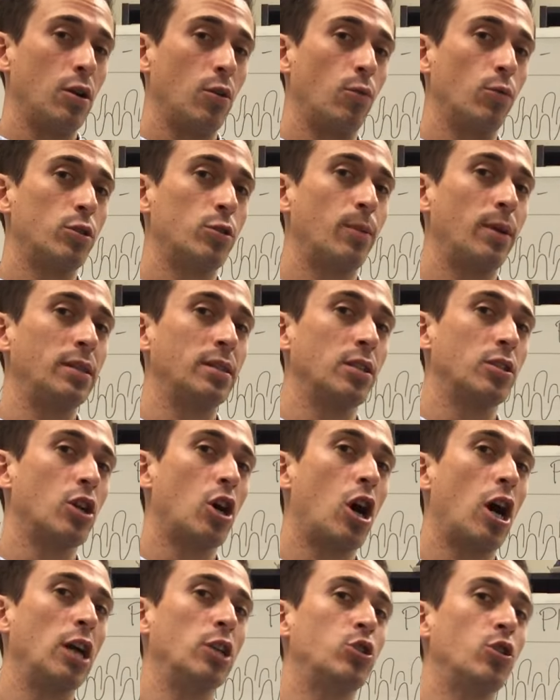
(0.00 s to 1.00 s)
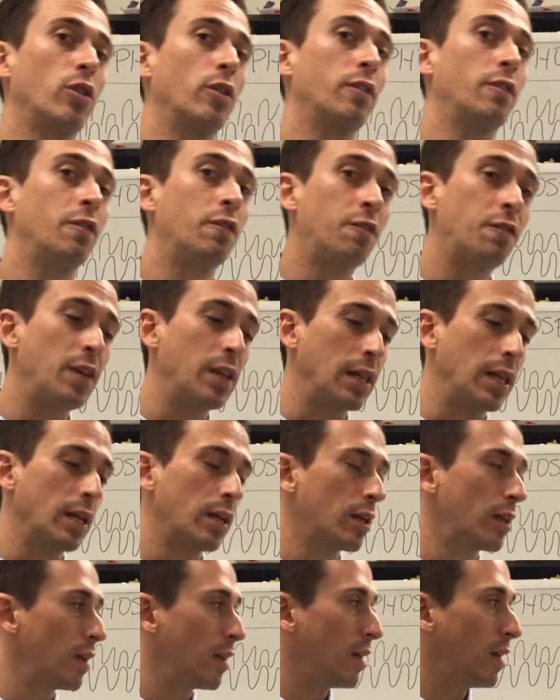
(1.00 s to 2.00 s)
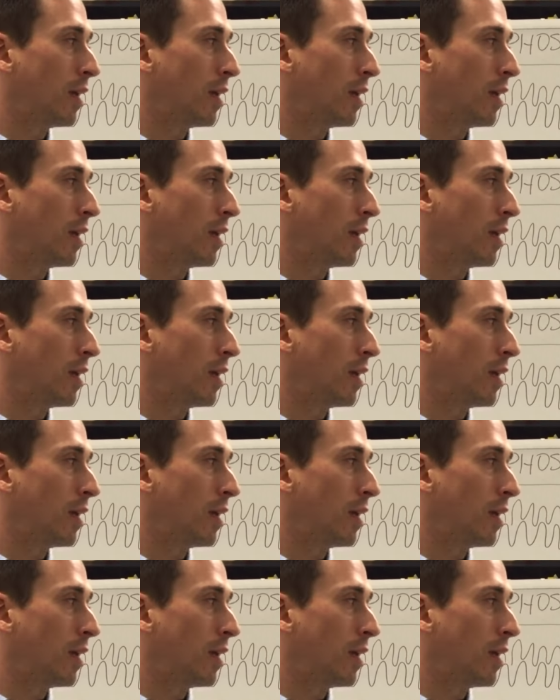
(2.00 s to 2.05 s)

which means it's hydrophilic.